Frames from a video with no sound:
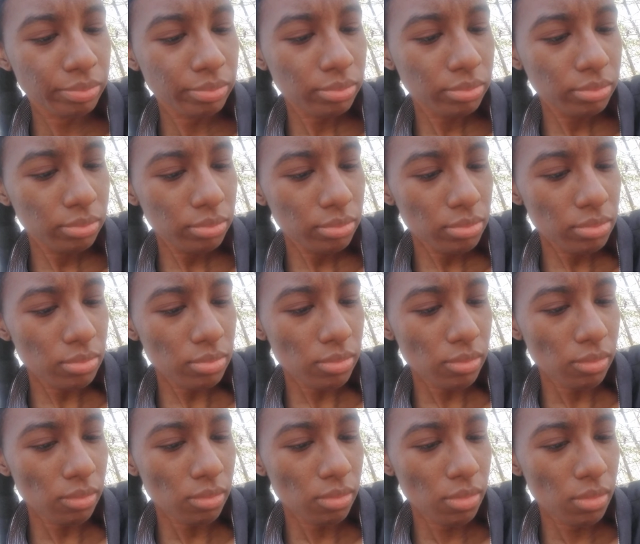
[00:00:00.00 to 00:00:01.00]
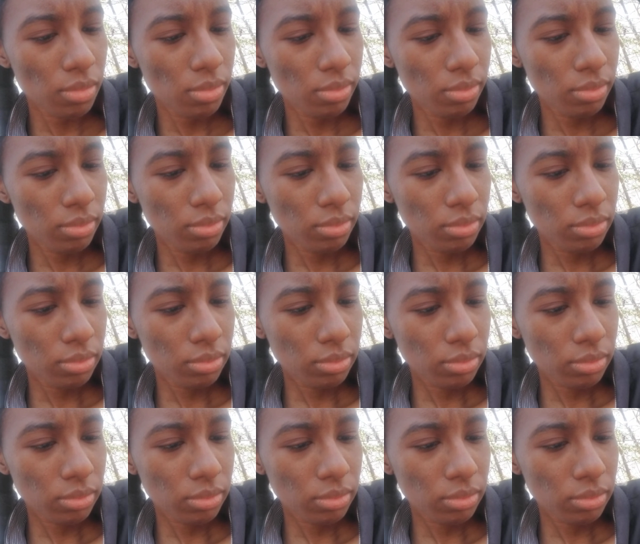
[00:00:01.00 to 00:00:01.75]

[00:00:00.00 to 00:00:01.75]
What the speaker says: (no one is talking)